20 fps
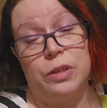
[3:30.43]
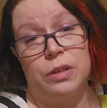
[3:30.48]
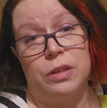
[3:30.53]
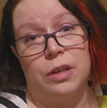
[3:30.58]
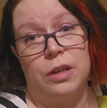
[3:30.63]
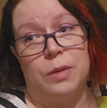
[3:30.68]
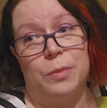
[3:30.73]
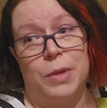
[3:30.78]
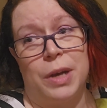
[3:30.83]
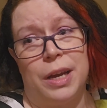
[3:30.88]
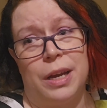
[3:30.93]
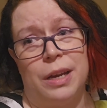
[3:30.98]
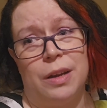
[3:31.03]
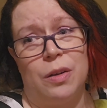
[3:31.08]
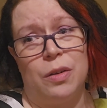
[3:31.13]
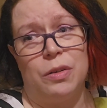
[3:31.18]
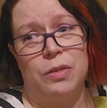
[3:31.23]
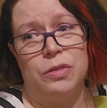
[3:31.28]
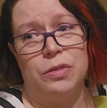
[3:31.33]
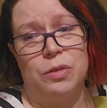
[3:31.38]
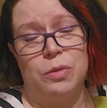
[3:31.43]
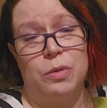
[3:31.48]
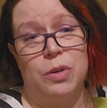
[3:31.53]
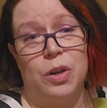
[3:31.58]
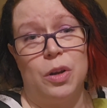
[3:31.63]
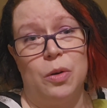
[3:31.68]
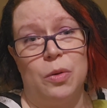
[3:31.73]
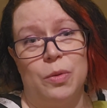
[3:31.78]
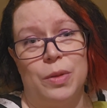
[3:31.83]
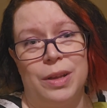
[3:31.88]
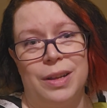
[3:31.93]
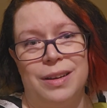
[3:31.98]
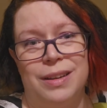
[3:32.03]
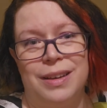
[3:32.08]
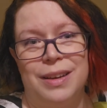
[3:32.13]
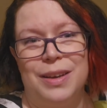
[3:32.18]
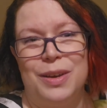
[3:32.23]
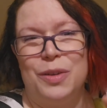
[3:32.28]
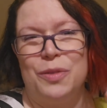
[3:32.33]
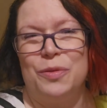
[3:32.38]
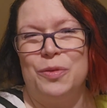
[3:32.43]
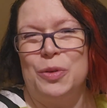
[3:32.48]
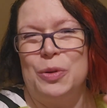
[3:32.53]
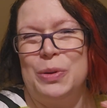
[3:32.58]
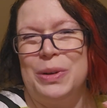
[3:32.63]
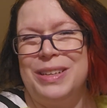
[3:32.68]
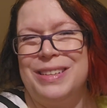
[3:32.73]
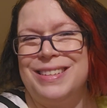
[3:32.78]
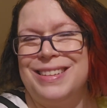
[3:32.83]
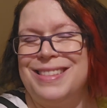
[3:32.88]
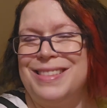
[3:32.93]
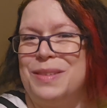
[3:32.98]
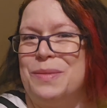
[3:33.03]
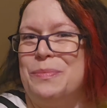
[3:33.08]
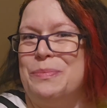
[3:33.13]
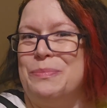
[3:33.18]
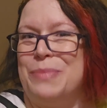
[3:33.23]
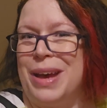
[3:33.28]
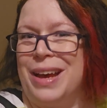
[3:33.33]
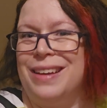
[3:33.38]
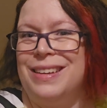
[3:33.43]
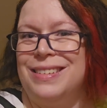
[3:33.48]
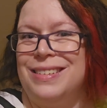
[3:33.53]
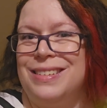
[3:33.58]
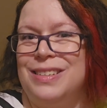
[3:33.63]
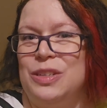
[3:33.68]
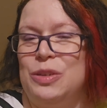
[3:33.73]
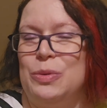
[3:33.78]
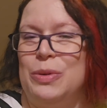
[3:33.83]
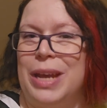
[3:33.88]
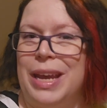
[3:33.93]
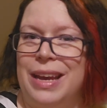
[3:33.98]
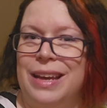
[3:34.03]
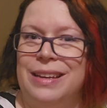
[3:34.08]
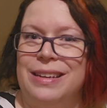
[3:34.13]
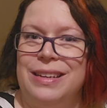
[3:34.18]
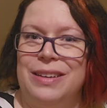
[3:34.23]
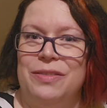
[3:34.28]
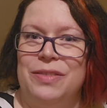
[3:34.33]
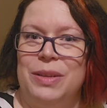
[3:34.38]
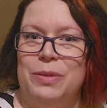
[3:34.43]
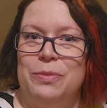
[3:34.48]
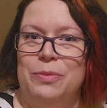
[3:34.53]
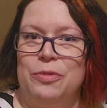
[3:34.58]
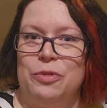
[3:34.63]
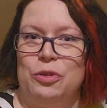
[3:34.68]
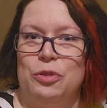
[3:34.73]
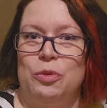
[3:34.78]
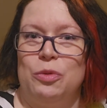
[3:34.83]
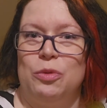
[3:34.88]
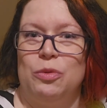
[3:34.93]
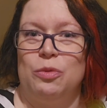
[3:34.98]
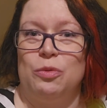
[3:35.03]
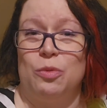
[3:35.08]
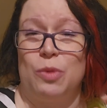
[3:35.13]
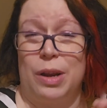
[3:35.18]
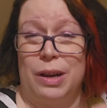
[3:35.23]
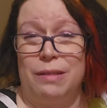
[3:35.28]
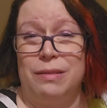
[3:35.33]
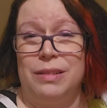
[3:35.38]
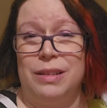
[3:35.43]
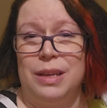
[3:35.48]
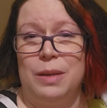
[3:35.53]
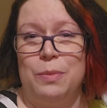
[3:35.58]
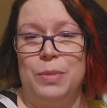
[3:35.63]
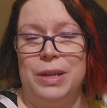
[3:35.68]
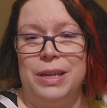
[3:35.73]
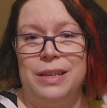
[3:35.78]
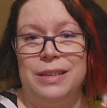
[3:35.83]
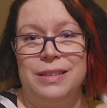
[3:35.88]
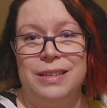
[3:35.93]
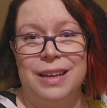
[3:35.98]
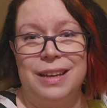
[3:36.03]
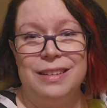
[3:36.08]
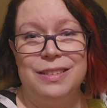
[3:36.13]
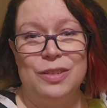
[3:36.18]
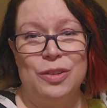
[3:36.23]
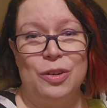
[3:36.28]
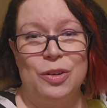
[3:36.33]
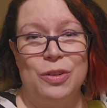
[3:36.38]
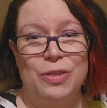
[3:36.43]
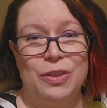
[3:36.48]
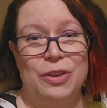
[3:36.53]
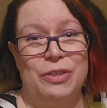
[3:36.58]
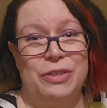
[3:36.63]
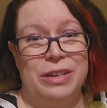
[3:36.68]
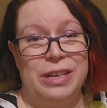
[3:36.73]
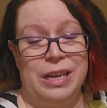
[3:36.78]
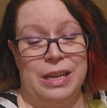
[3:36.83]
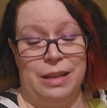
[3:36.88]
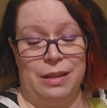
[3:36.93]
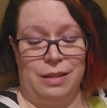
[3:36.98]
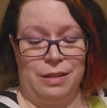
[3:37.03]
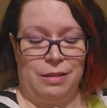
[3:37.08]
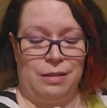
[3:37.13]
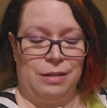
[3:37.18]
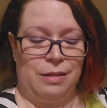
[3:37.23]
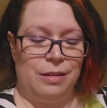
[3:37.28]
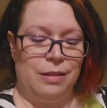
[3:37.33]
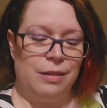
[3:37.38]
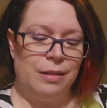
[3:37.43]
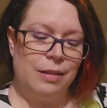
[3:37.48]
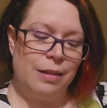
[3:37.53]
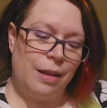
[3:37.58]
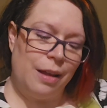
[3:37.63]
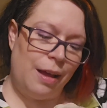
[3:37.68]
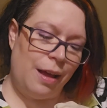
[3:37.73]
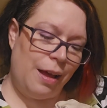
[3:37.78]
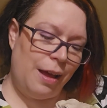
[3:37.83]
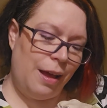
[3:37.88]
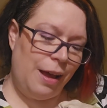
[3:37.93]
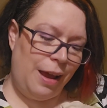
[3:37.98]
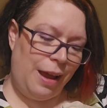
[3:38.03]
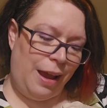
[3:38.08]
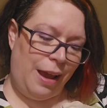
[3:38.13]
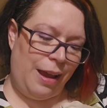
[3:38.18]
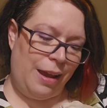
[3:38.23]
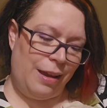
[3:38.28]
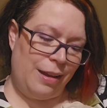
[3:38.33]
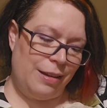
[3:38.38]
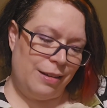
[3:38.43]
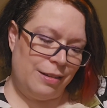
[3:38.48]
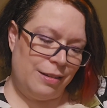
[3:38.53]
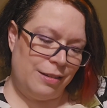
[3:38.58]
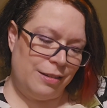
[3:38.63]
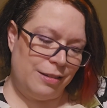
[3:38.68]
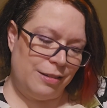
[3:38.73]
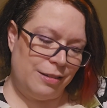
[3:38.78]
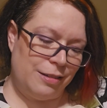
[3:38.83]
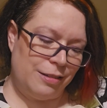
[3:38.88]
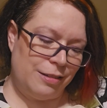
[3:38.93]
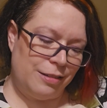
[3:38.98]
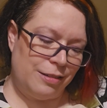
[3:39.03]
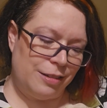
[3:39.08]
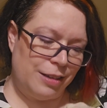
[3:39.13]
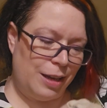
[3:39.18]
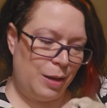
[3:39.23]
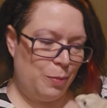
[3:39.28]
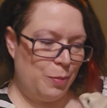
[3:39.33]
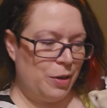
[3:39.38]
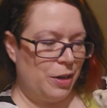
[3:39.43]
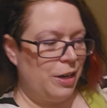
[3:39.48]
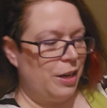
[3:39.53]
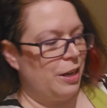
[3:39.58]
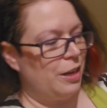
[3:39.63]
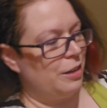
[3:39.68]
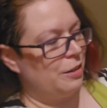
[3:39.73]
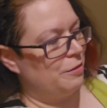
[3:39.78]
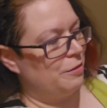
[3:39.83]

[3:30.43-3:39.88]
I also know that fruit isn't the best. You can give them fruit rarely, but it does hurt their teeth. Hi. Hey, buddy.